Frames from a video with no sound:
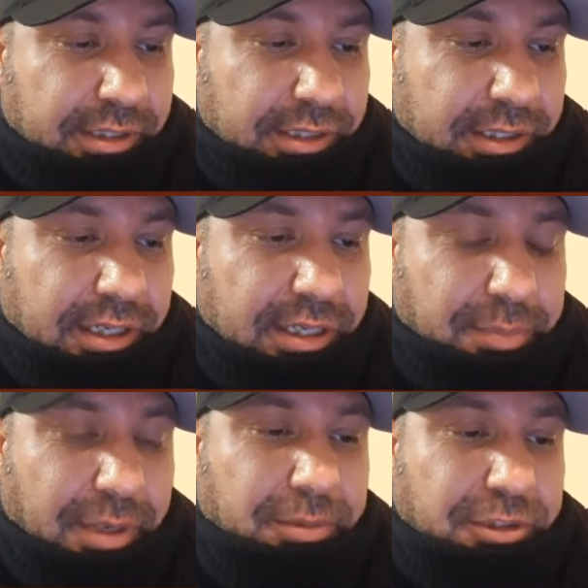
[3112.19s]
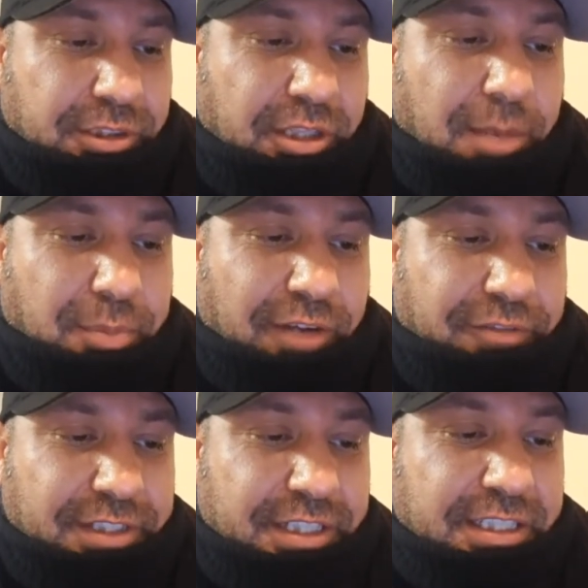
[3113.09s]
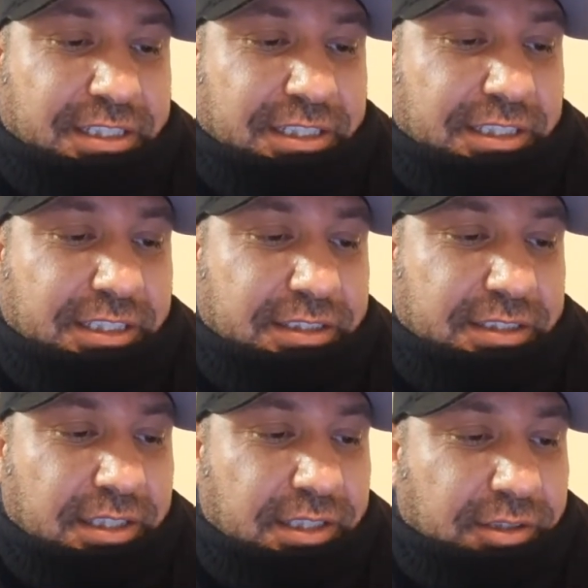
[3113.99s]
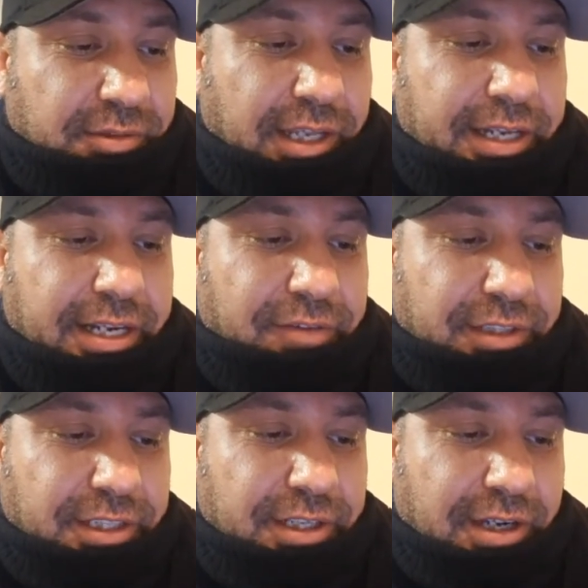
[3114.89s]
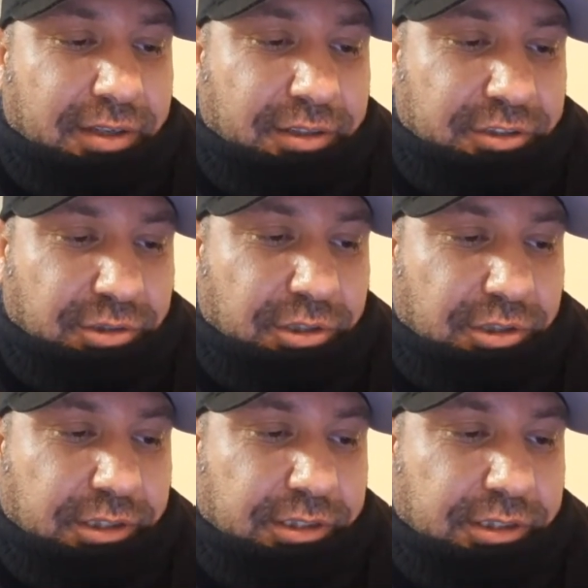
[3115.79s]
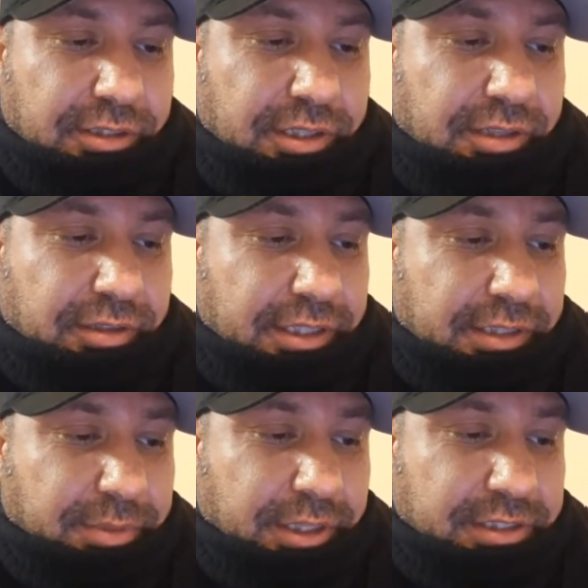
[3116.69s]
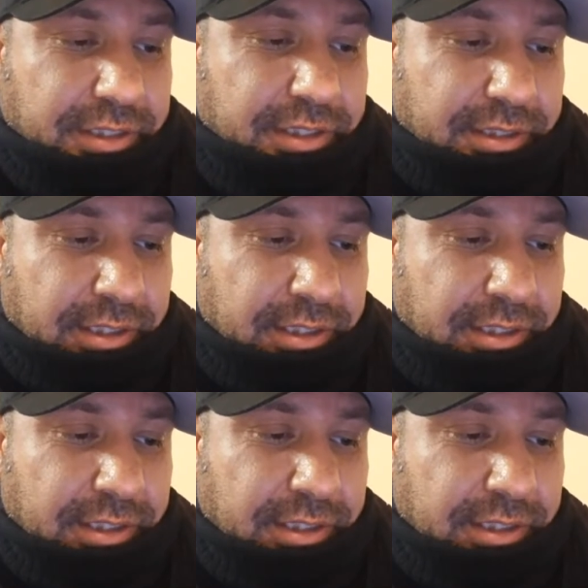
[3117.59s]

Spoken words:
He published the La Prophetites, relied heavily on a historical and literary precedent.